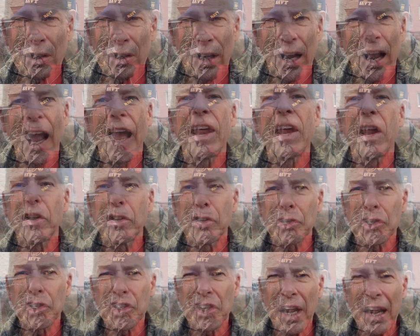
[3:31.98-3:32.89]
and
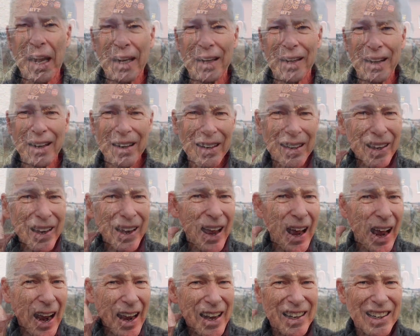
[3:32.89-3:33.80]
understanding
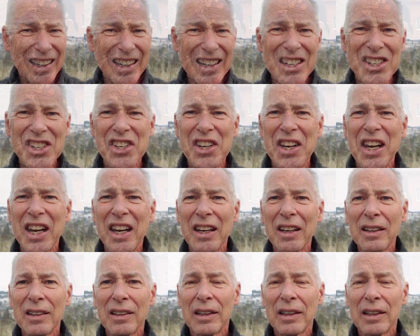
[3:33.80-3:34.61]
and listening